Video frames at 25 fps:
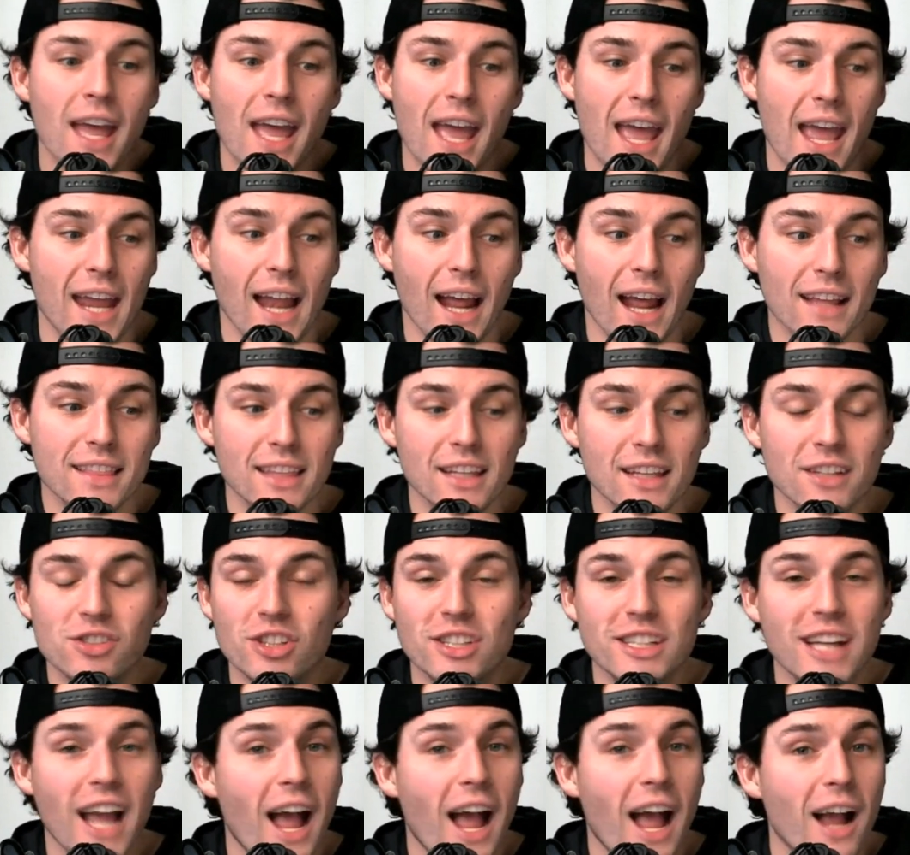and I think
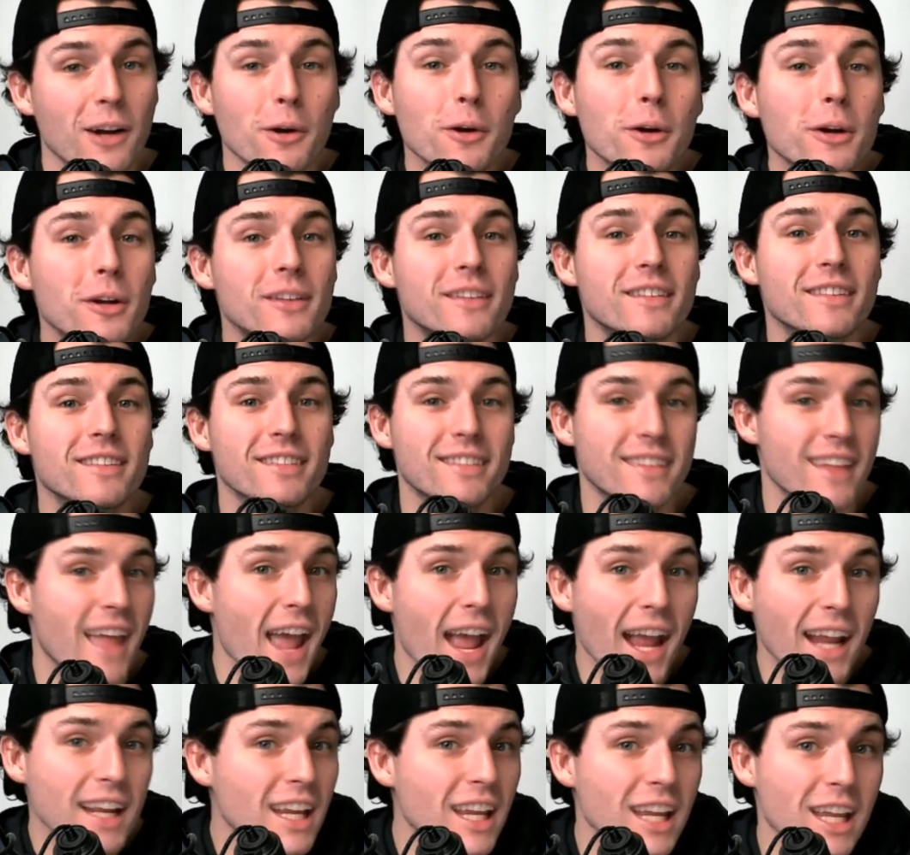Chicago could
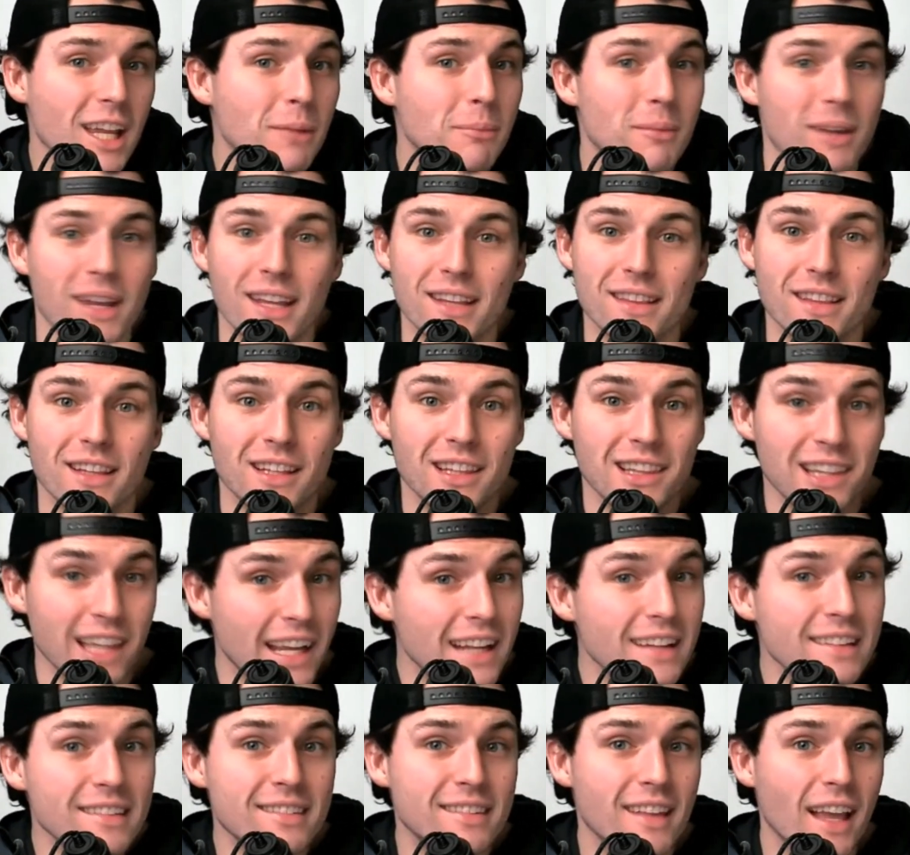snag him in the
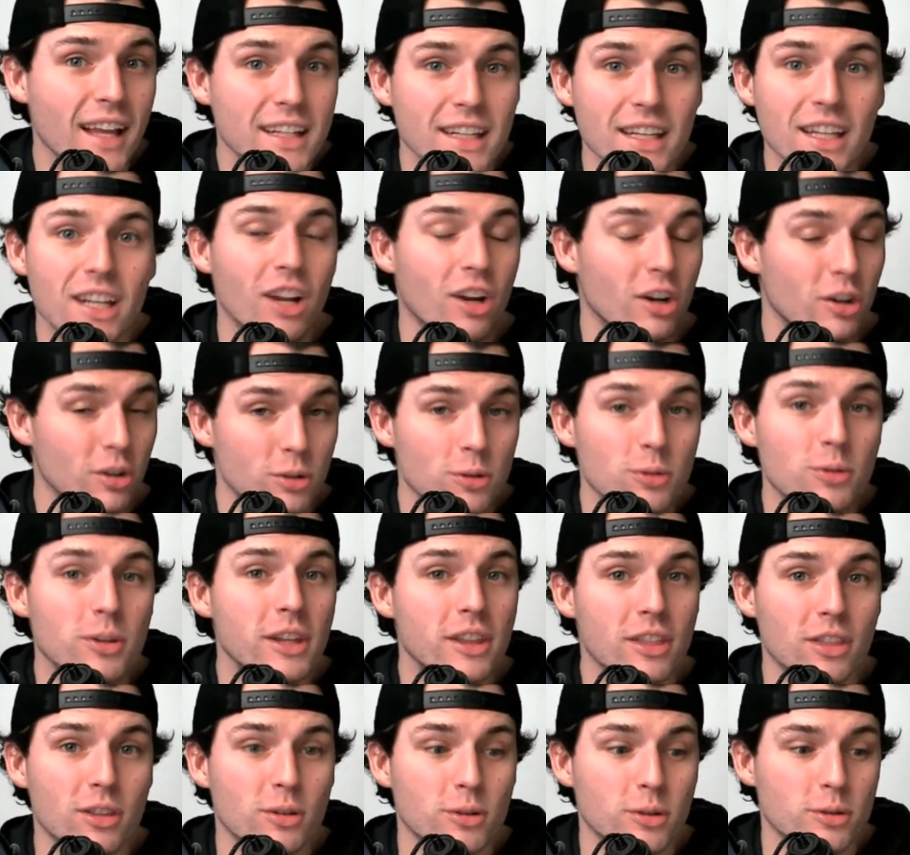late second,
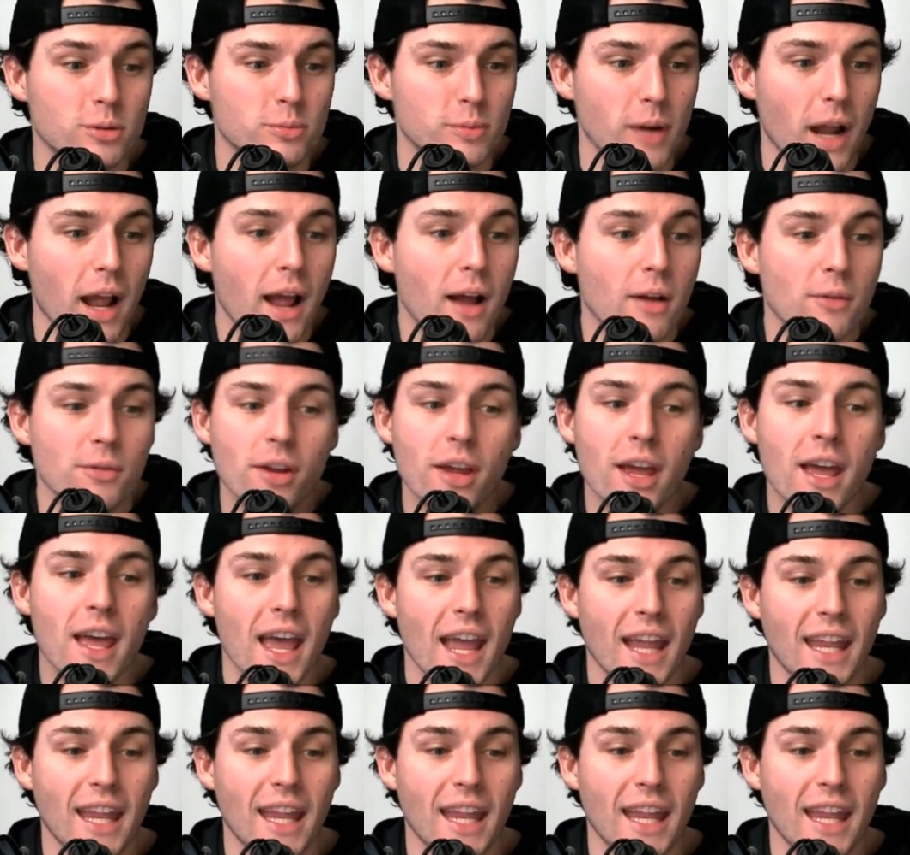early third round,